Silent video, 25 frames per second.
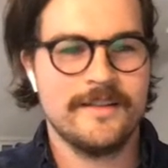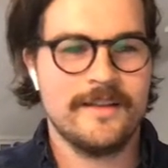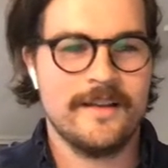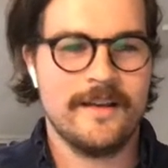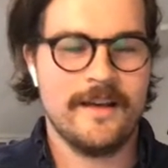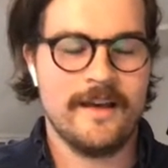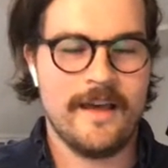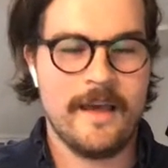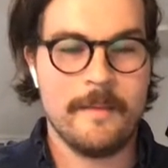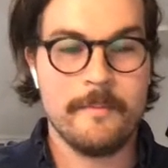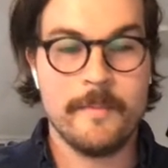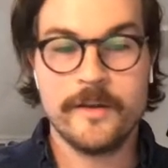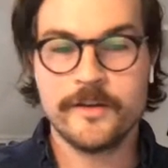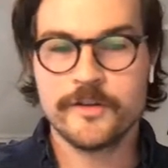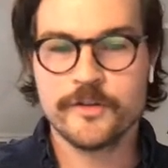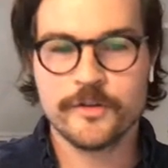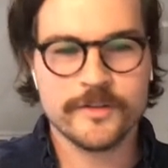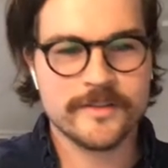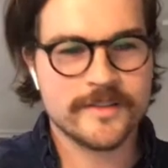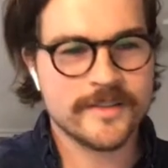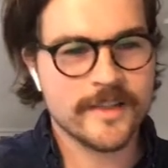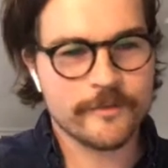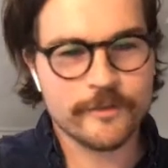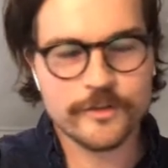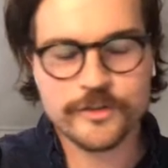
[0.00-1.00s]
Uh, I
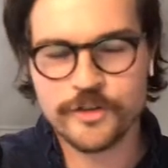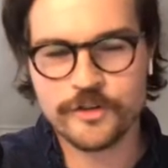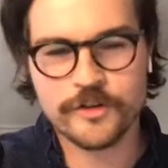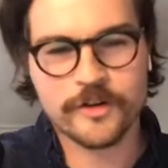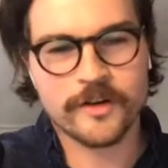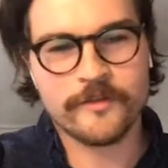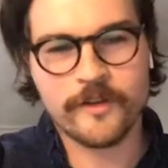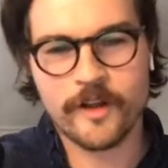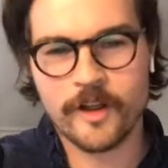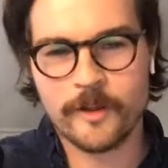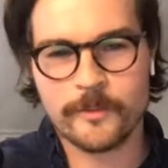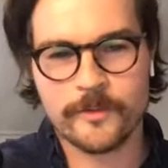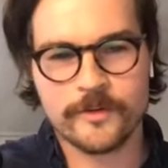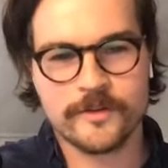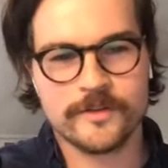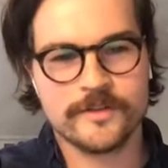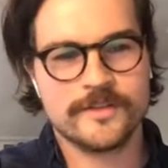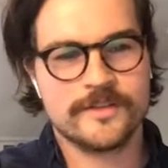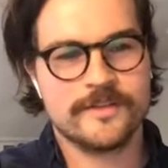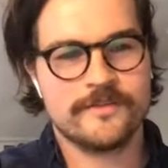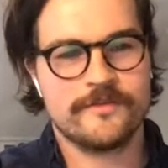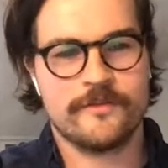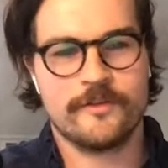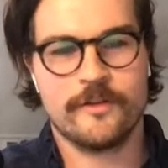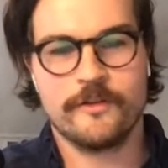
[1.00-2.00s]
mentored several junior
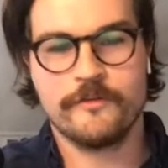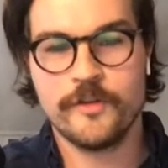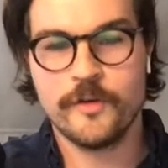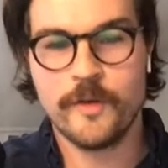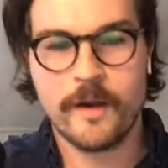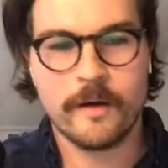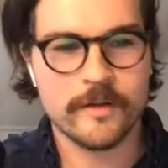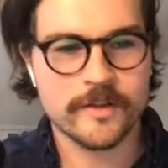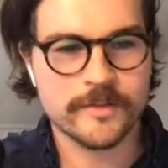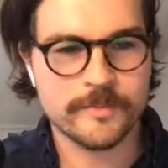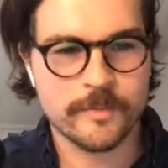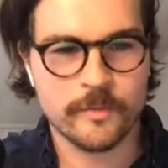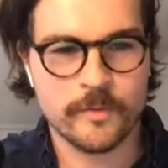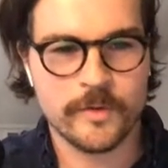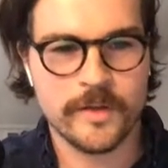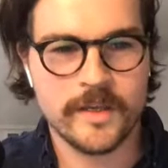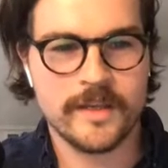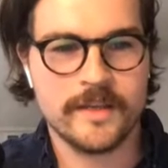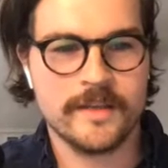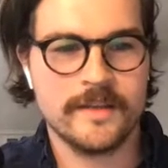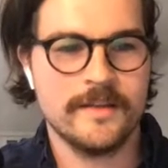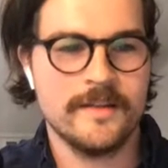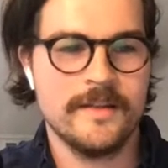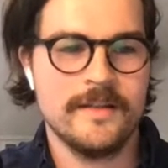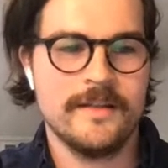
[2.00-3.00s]
developers for a few hours per week.